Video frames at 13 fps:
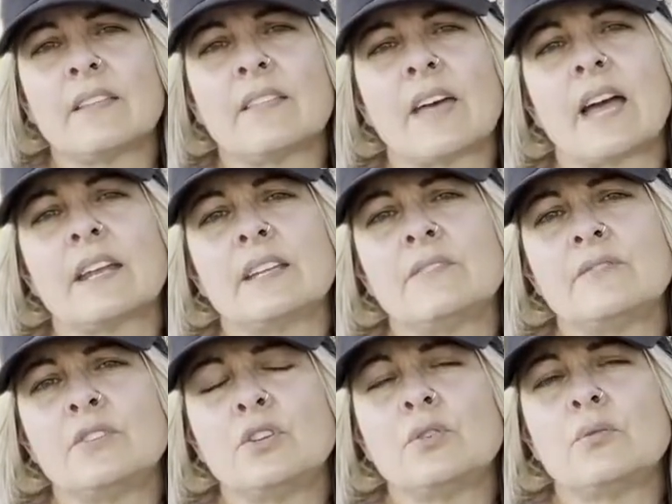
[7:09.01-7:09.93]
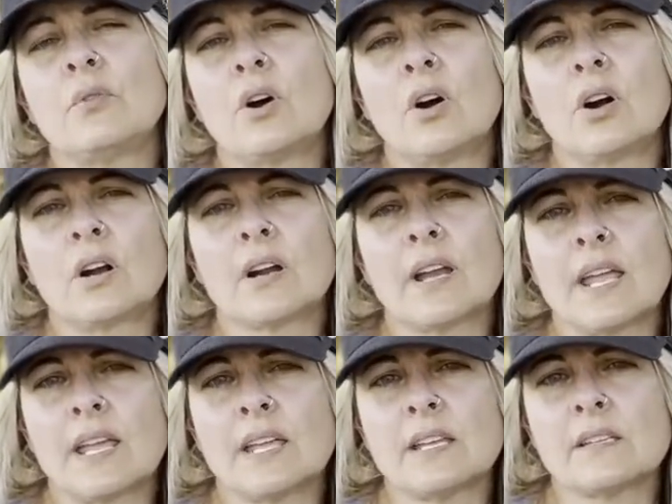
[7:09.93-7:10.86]
that if you are
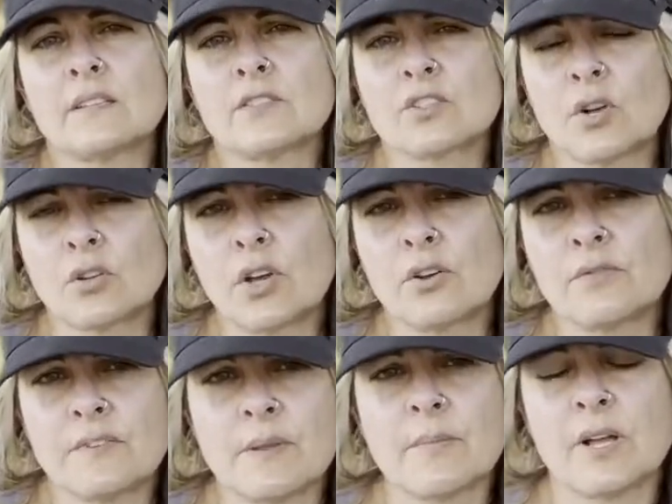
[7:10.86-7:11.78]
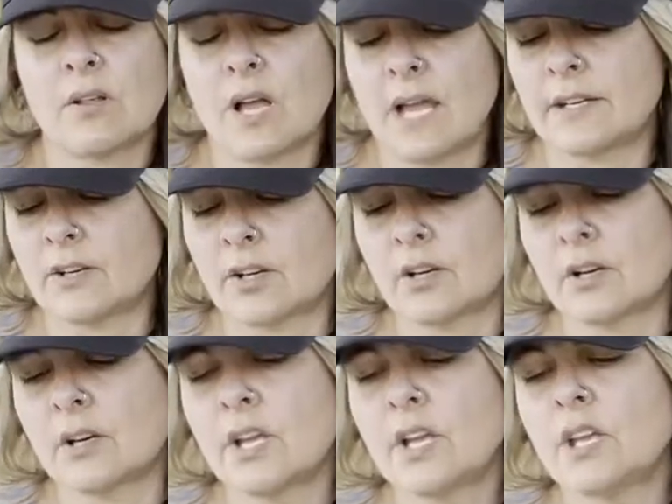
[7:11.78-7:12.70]
a solo female hiker,